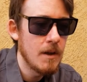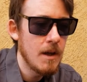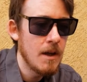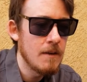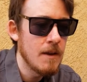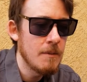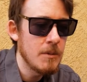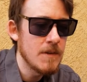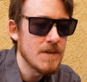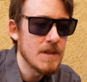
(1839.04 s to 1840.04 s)
that
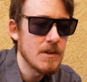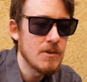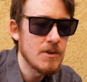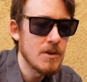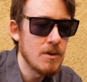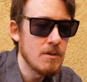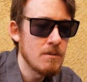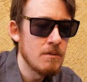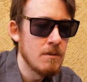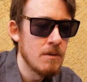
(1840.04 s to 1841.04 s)
means that there's
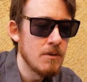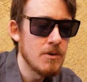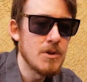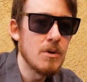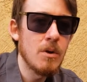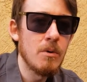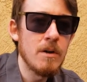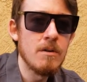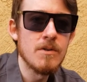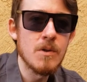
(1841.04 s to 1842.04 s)
no
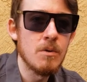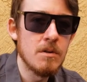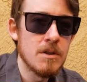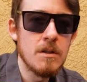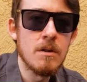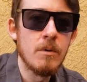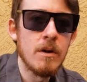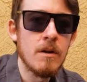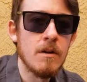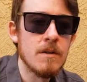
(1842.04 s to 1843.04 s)
coherence or
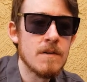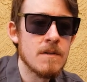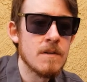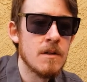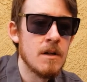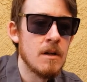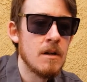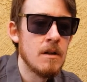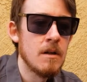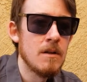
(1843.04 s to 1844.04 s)
decoherence.
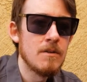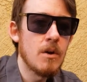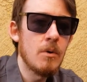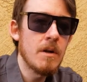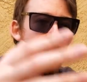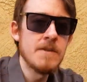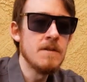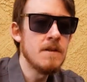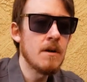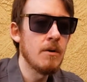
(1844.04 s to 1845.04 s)
Coherence
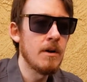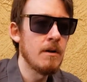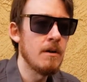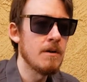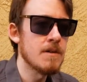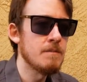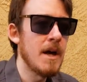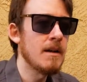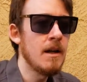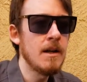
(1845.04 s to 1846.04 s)
and decoherence,
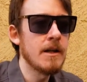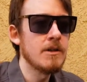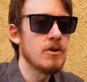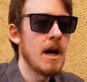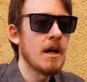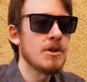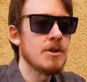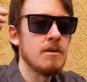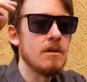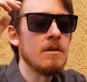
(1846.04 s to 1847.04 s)
magnetic
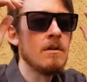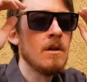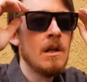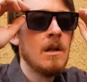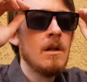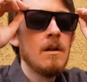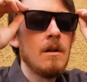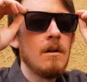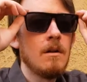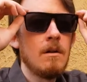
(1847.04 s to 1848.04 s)
attraction,
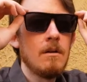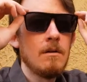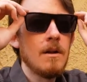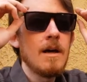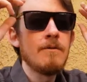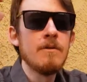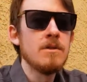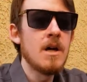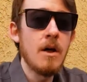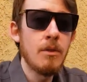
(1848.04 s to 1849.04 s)
life and
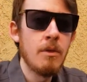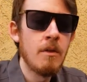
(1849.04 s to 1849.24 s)
death,